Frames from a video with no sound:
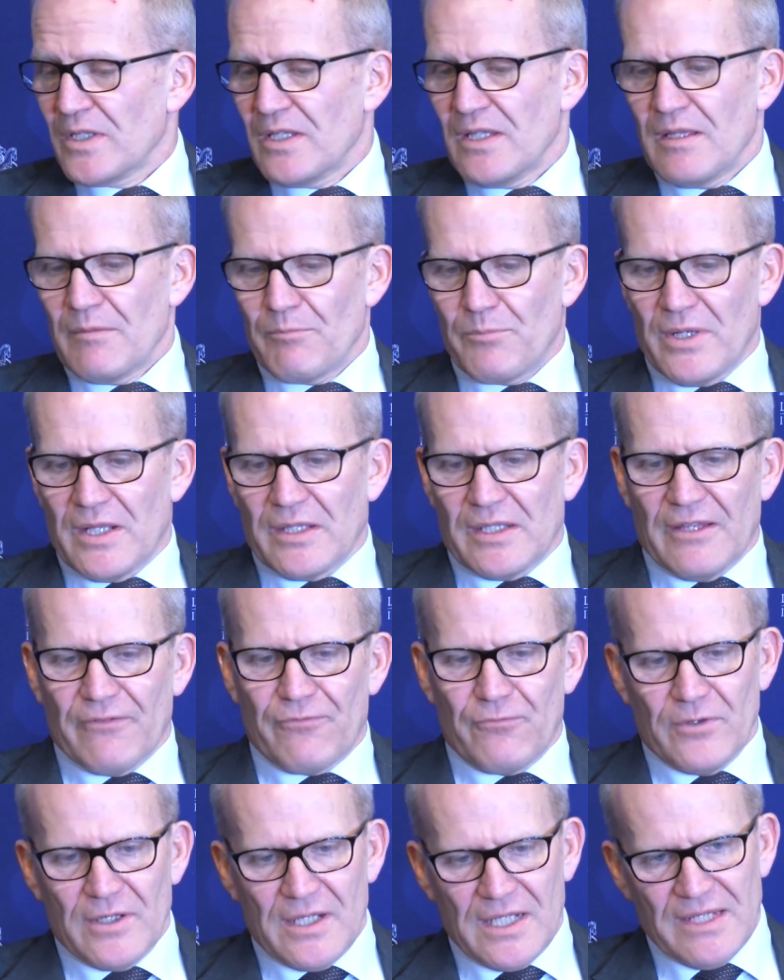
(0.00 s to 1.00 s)
Yeah. But
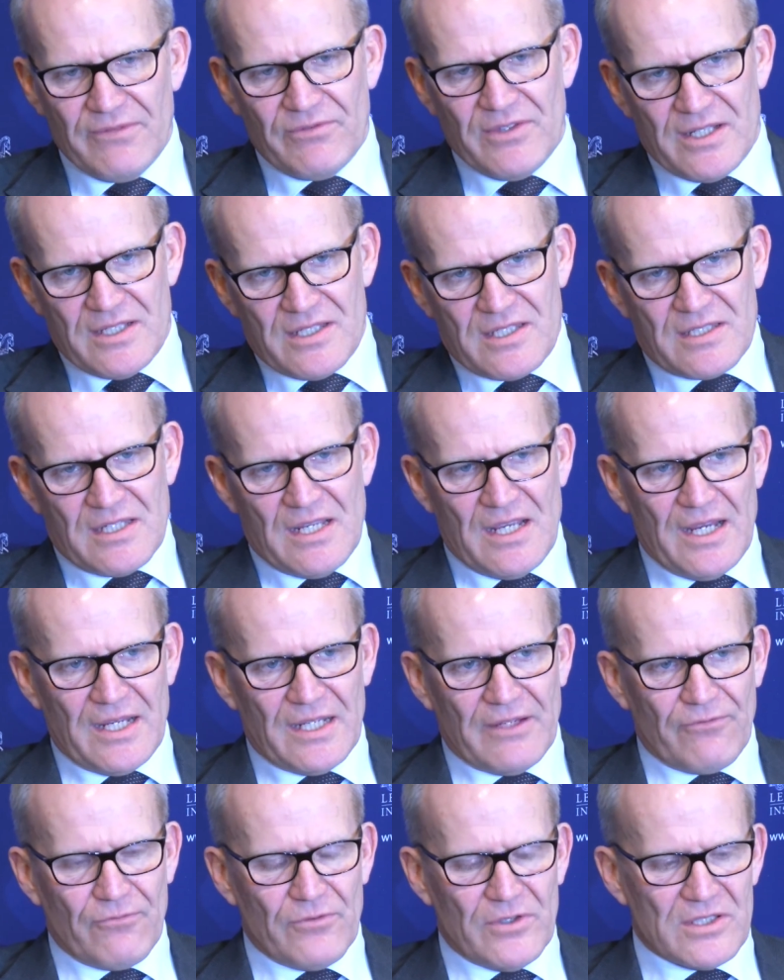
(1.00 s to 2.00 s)
if we leave that aside,
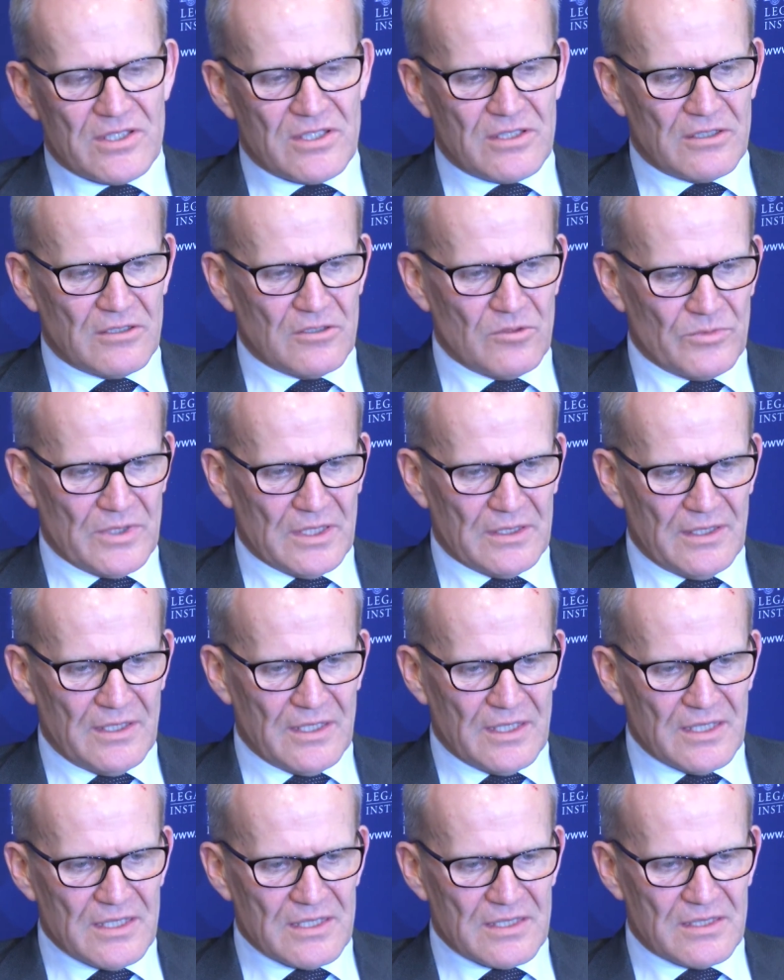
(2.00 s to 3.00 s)
if we assume that it
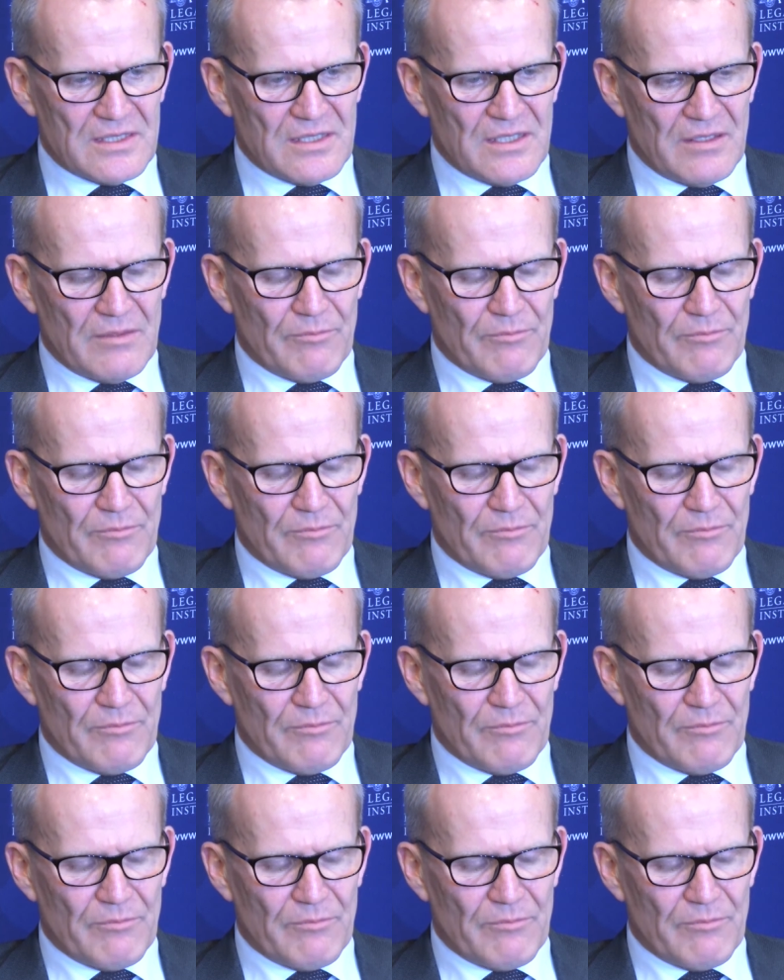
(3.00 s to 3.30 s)
is,